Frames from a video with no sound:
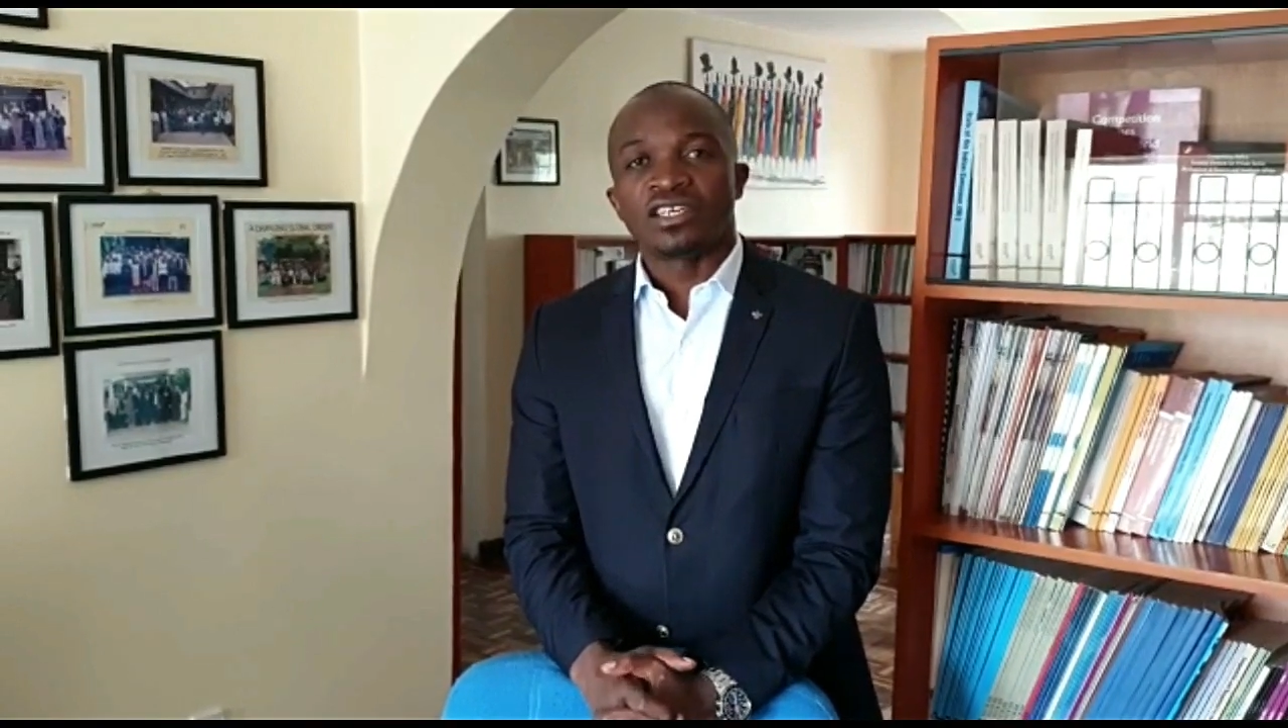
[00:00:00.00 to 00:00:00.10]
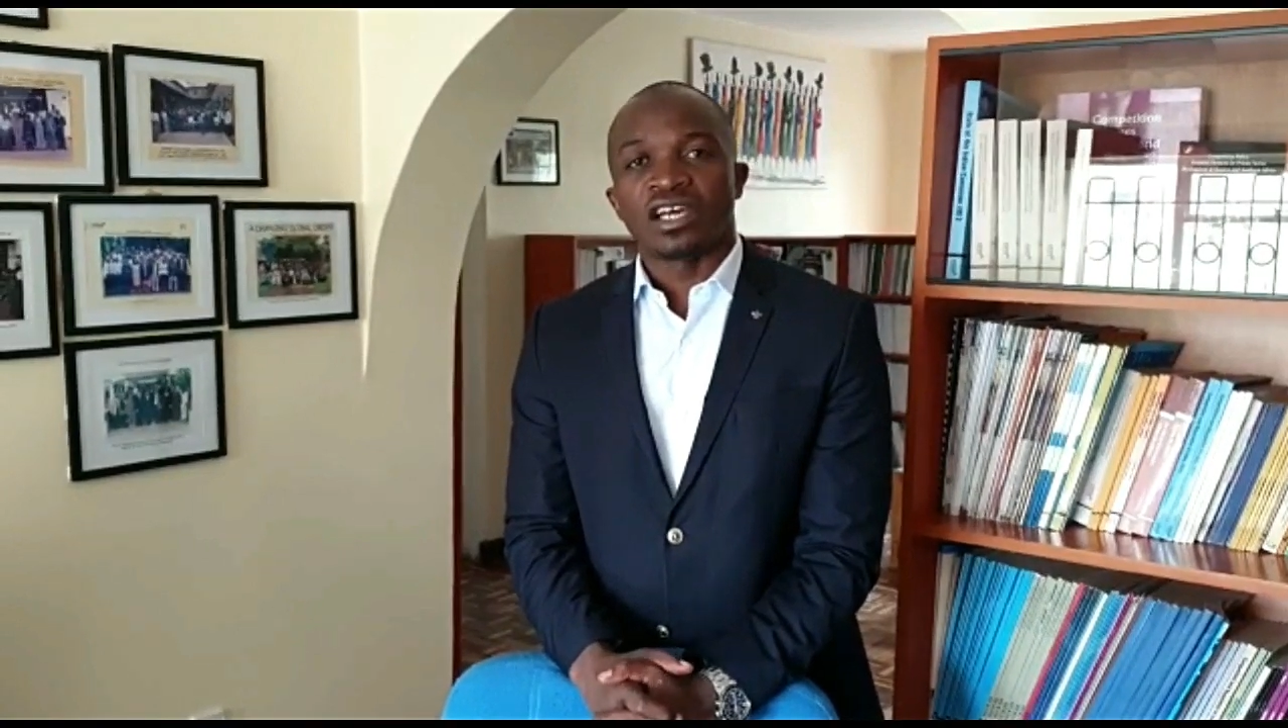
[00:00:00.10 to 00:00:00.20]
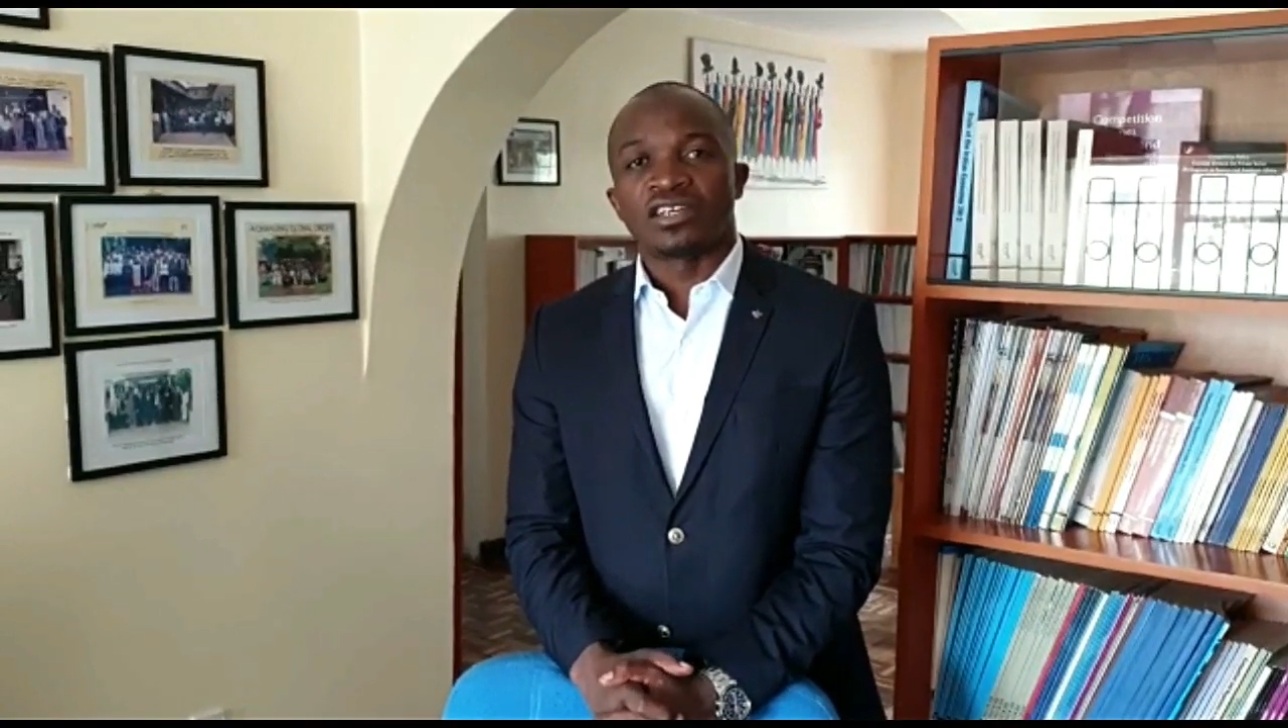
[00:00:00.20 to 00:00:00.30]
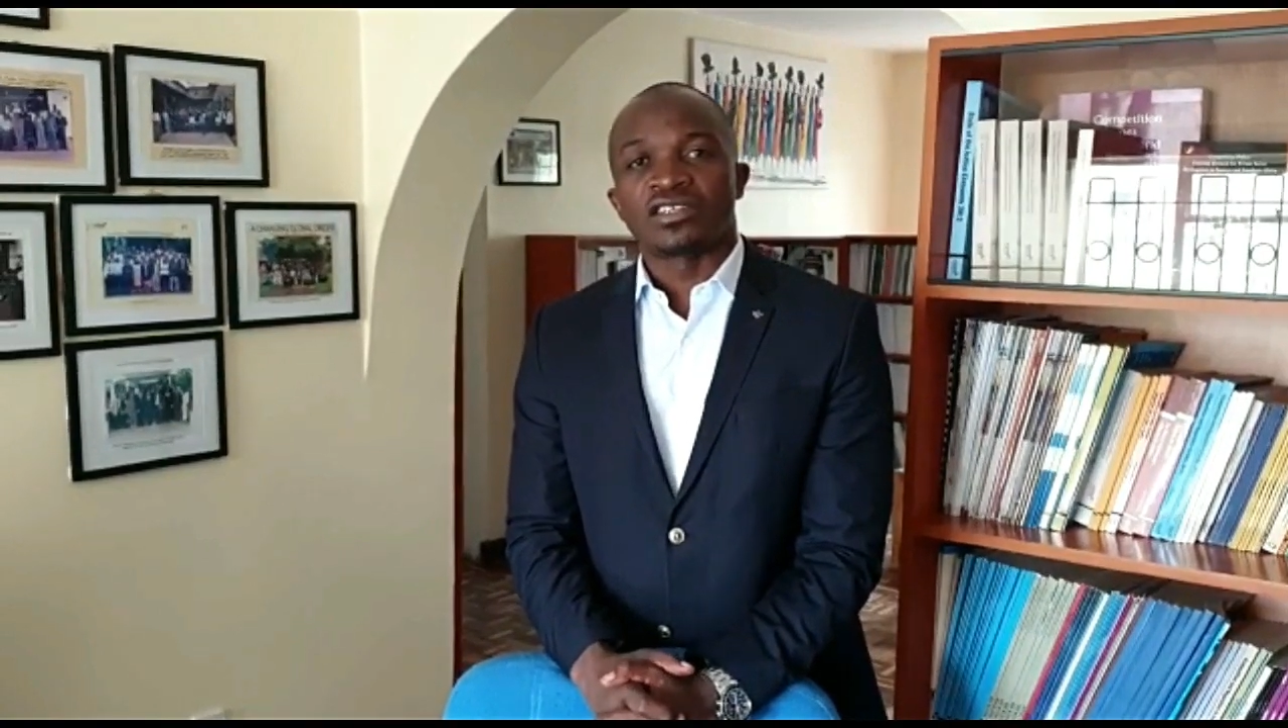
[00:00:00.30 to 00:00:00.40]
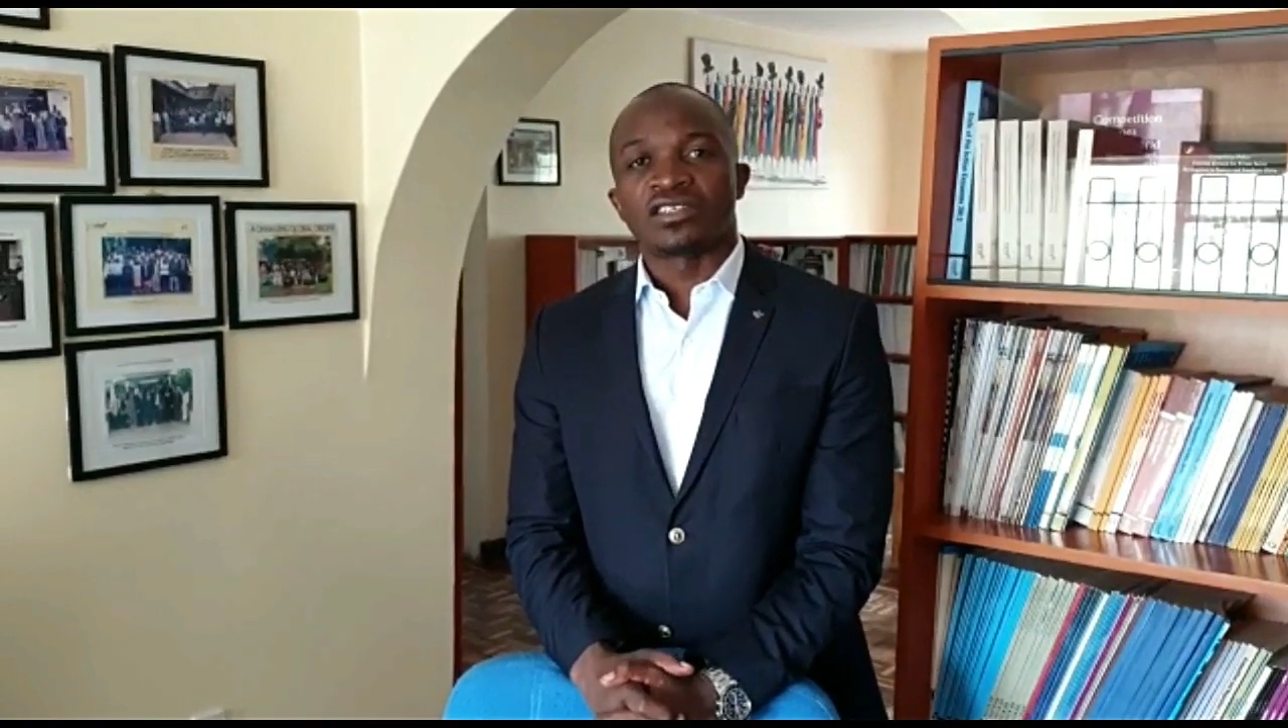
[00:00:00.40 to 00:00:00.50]

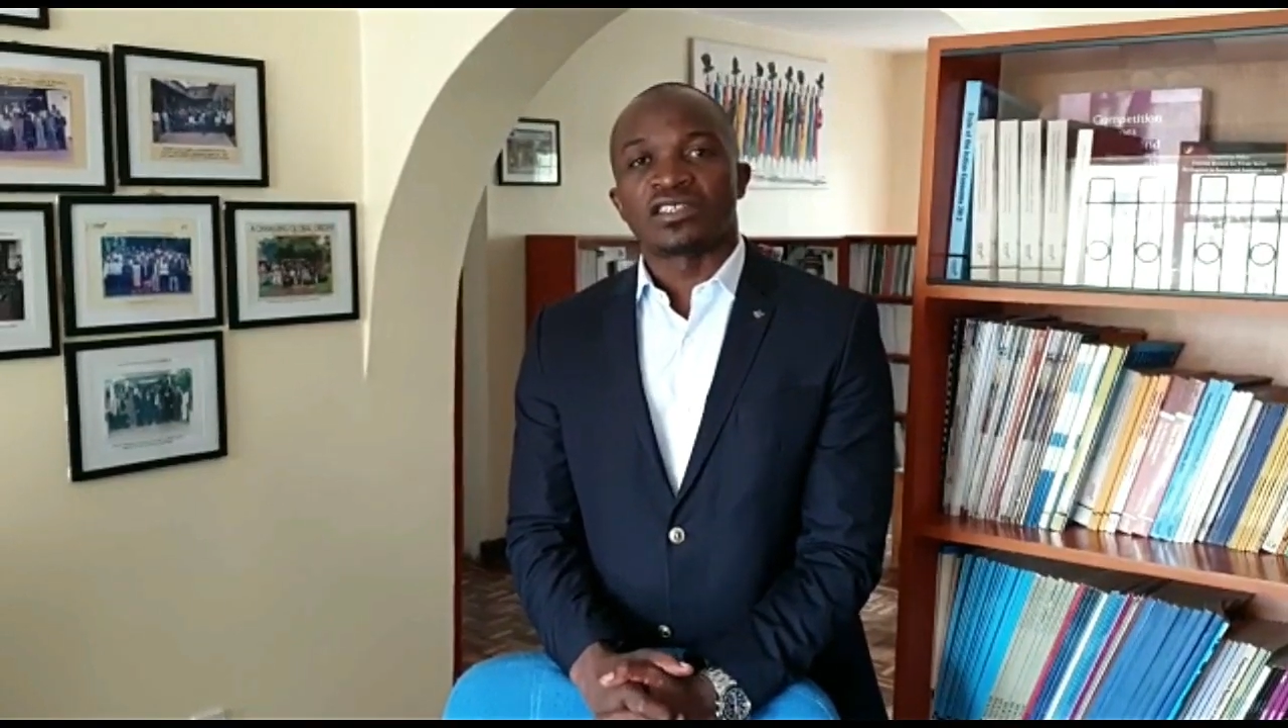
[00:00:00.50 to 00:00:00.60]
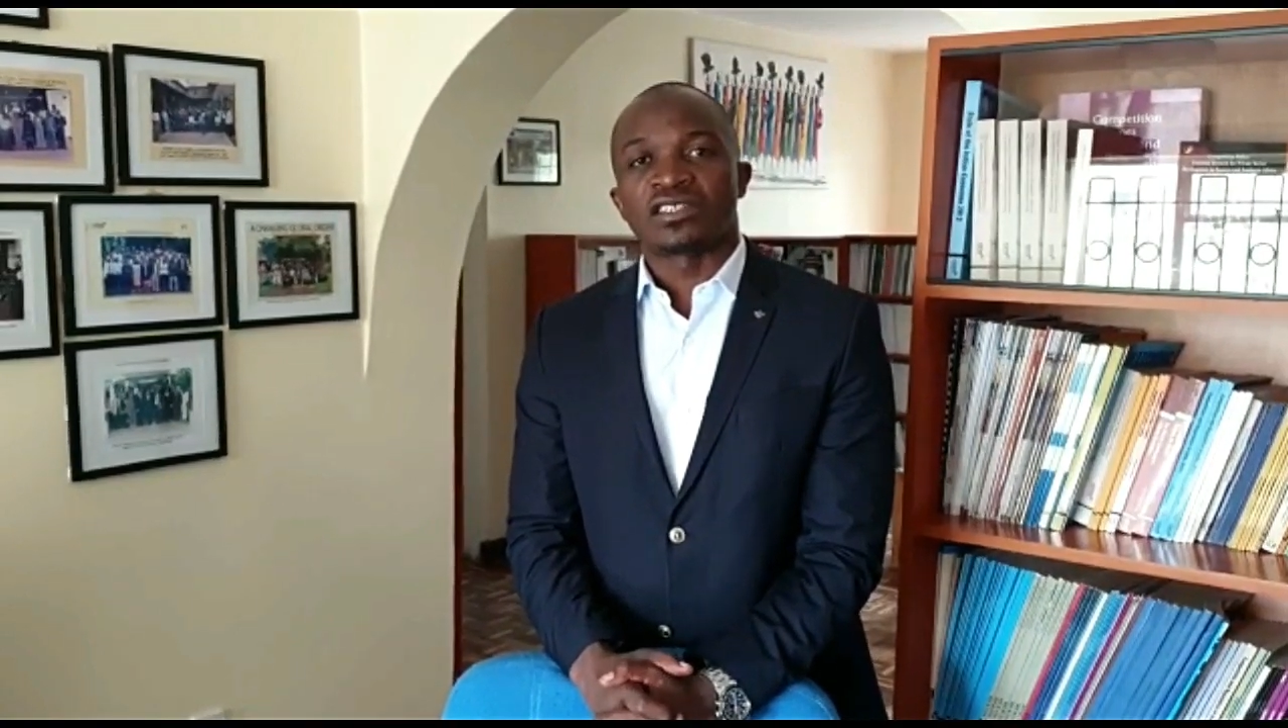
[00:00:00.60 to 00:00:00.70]
countries in